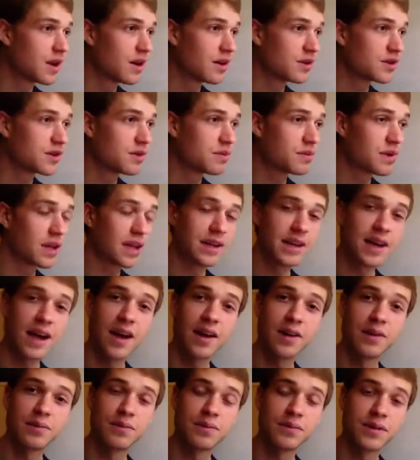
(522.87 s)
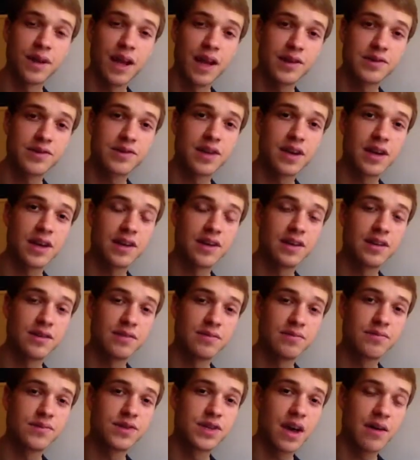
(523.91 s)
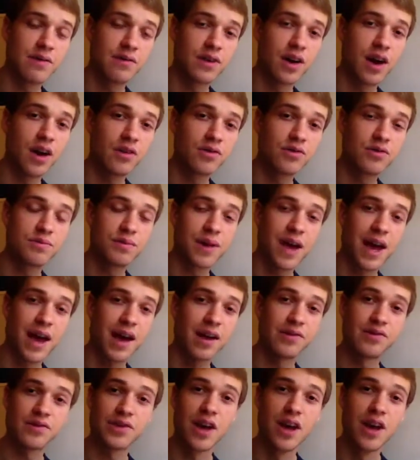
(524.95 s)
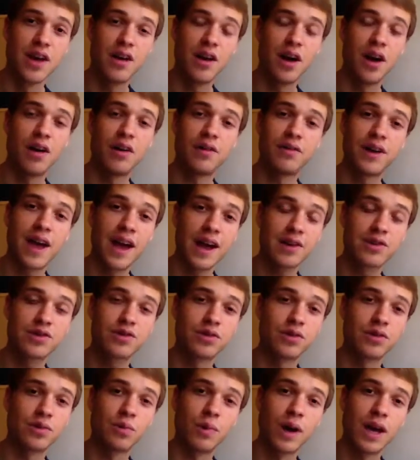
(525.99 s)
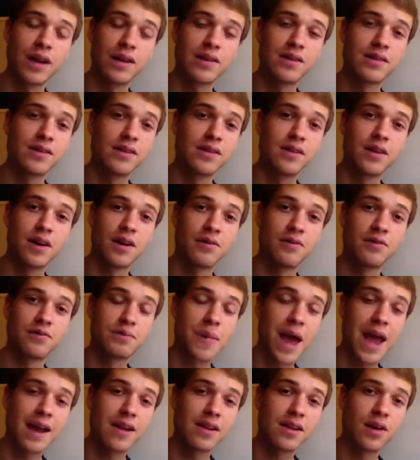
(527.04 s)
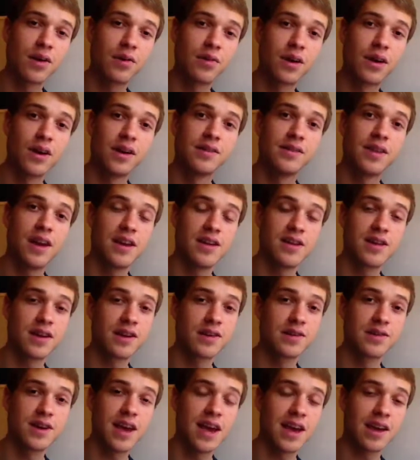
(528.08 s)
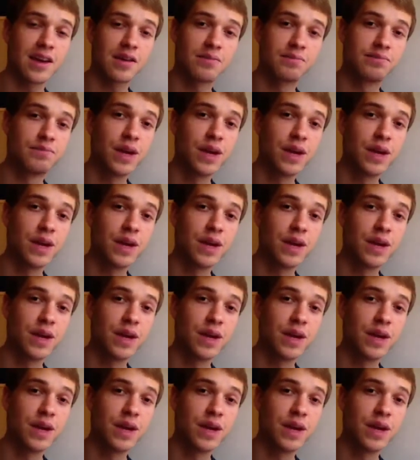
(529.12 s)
something down less than 700 pounds of actual weight of payload that you can take,